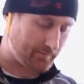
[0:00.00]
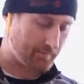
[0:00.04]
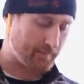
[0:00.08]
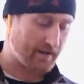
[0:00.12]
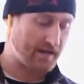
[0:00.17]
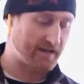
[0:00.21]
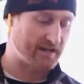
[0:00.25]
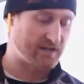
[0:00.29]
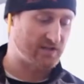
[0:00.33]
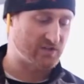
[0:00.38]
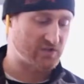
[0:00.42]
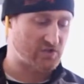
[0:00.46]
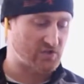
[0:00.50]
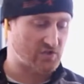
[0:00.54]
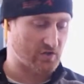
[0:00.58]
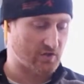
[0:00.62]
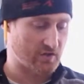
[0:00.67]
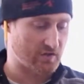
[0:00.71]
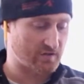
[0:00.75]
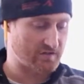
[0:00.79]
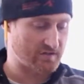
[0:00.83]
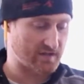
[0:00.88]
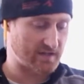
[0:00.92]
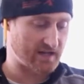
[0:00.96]
Making
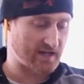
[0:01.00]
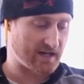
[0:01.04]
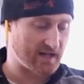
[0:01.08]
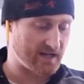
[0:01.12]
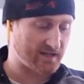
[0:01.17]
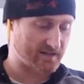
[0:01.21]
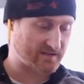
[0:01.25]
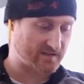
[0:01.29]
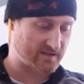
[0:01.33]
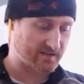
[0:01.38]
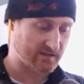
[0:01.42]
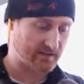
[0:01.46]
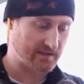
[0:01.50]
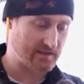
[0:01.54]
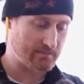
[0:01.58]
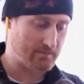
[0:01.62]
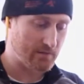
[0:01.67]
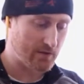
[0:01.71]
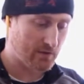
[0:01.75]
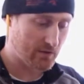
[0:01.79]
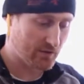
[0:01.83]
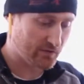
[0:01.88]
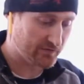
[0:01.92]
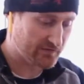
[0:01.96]
sure to constantly
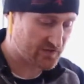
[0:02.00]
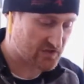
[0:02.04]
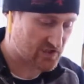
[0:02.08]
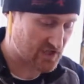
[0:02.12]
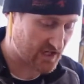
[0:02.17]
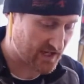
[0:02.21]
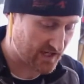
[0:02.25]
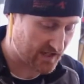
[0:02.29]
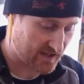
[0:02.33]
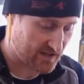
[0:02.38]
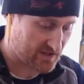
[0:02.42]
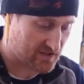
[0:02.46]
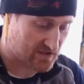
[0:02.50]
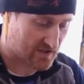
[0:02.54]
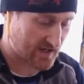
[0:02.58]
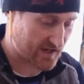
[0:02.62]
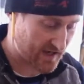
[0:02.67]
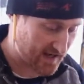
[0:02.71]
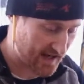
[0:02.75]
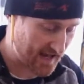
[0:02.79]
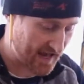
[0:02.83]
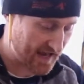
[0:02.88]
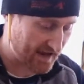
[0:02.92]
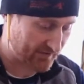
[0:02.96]
move, change,
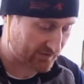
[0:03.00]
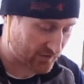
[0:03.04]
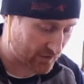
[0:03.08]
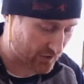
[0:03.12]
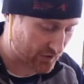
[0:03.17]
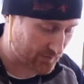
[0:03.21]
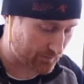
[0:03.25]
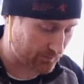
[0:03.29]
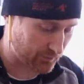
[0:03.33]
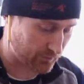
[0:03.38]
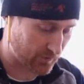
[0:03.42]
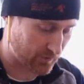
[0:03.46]
and have good